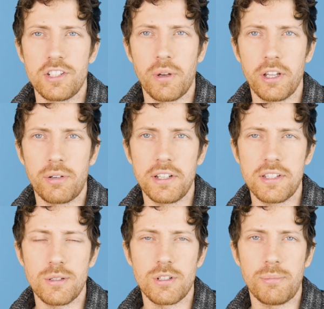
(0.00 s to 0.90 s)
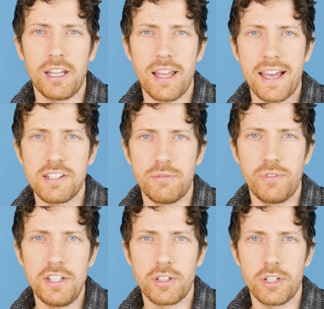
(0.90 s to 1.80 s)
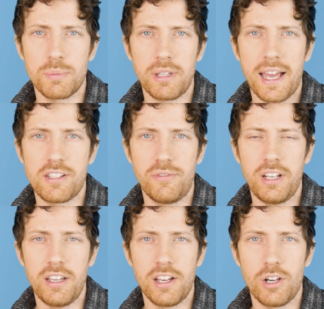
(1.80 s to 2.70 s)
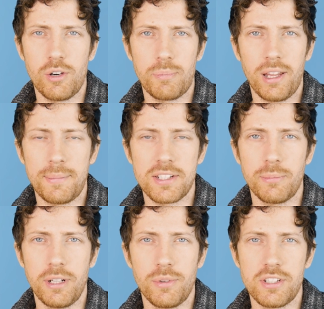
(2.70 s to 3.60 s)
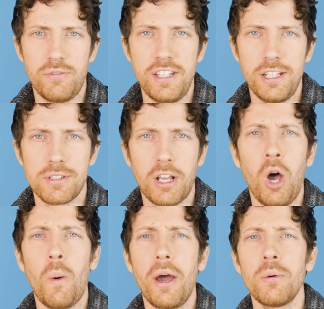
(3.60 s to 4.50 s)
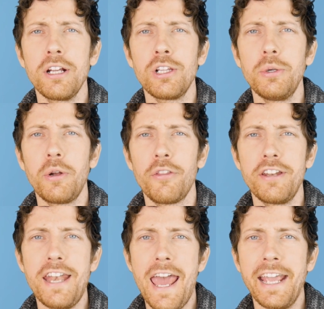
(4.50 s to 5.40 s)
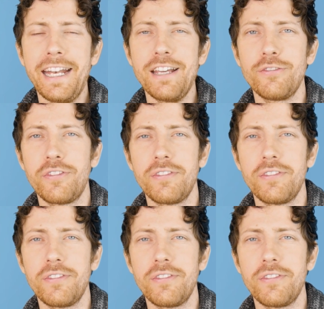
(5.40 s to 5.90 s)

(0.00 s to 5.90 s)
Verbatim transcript: So one of the criticisms of my last research blast video, probably by somebody who wasn't vegan, was like, oh, I don't include all the negative